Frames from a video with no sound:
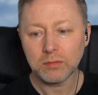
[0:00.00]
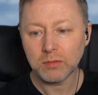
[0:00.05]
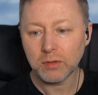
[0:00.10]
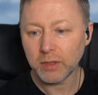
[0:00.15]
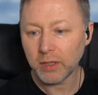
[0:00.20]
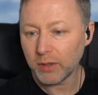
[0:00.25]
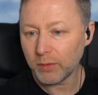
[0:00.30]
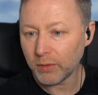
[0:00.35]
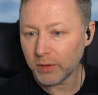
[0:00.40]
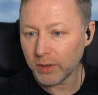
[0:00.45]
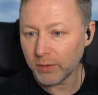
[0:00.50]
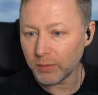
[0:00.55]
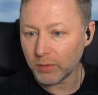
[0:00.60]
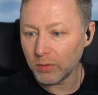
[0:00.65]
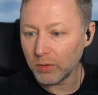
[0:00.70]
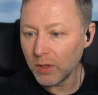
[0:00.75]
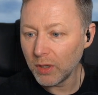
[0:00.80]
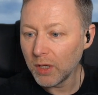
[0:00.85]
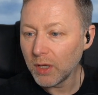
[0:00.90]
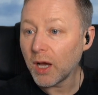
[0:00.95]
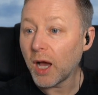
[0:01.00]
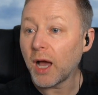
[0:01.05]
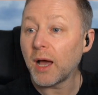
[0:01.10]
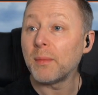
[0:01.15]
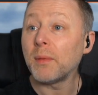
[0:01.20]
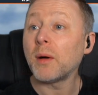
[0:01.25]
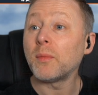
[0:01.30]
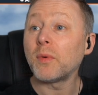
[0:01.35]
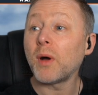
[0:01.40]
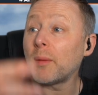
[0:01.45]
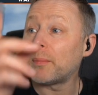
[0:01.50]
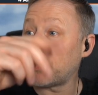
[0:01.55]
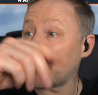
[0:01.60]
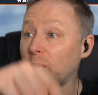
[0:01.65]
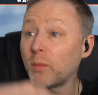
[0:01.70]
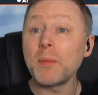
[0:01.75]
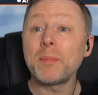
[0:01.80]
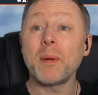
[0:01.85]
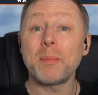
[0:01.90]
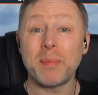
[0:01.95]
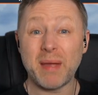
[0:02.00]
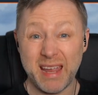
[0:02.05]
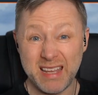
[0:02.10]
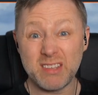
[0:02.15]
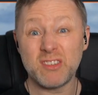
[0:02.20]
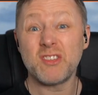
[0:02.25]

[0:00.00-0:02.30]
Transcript: Here we go. I'm a wee bit behind the